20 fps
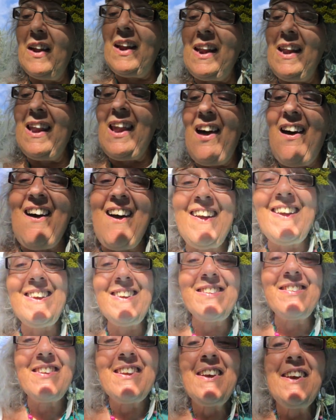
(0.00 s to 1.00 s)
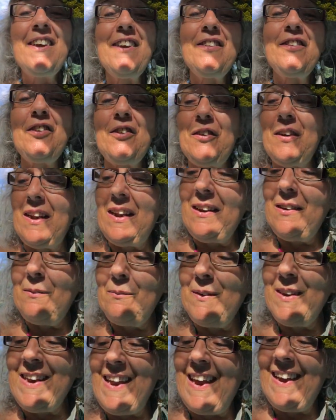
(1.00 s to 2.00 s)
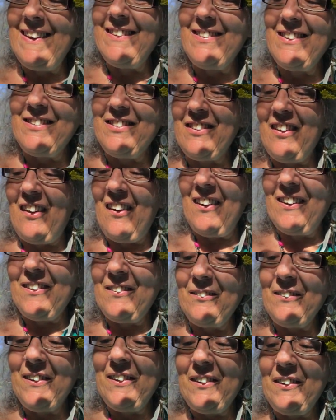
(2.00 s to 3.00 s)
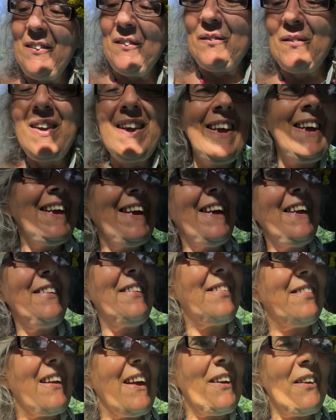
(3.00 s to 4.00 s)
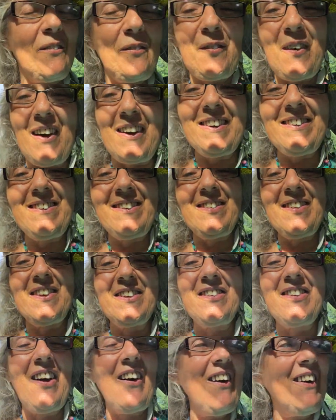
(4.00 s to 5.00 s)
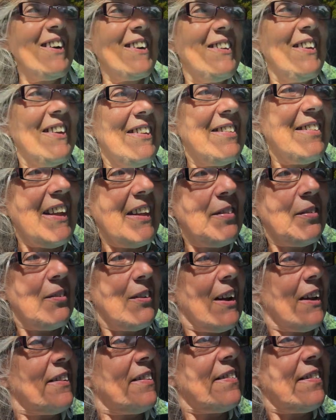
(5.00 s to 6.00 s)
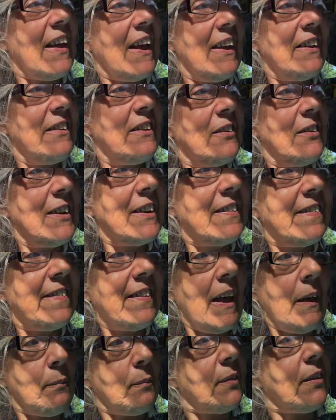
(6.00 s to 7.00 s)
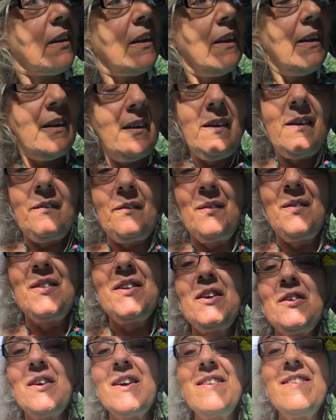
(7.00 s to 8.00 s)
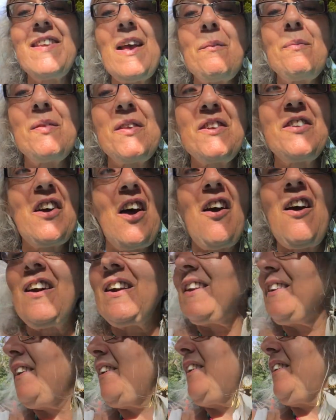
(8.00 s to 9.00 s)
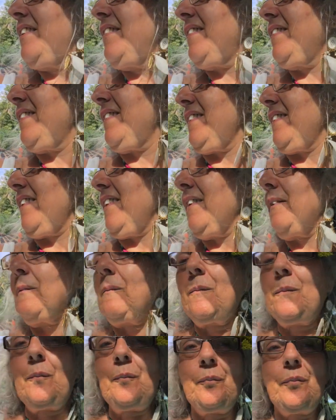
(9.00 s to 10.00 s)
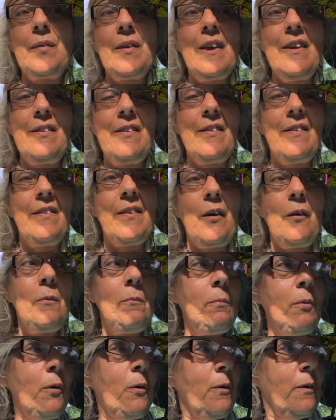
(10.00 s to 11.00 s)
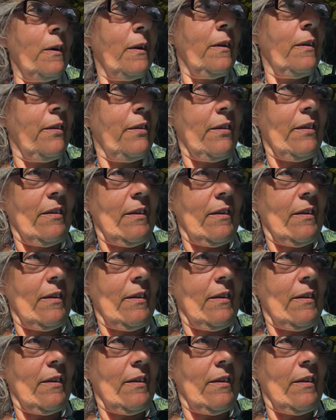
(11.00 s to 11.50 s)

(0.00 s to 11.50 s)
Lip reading: a light to illuminate a dark room instead of fighting the darkness. That's what I said. You accept the darkness. This is so important.